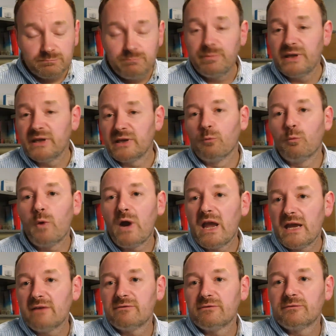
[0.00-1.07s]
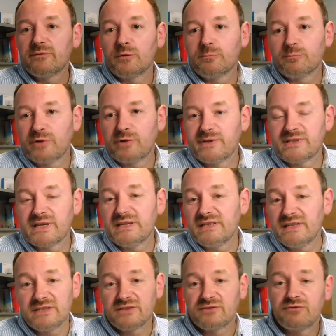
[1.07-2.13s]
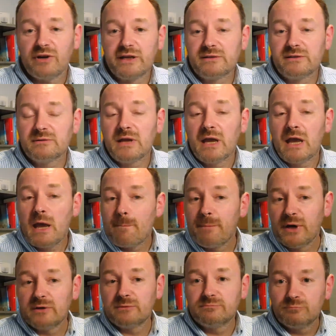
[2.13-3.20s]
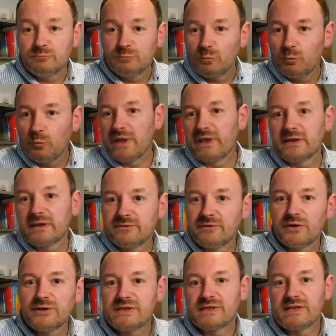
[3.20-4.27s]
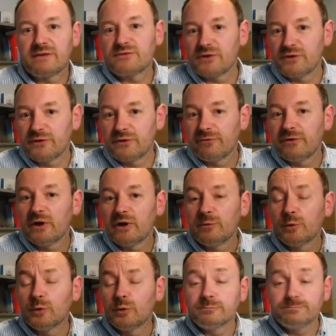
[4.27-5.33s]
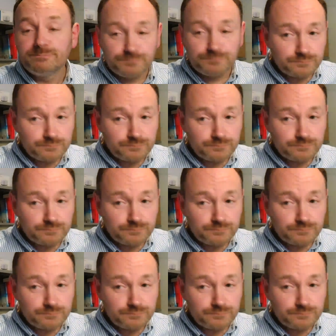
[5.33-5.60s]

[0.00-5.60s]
being aware of an on-premise AD is great, but when that device is outside the firewall,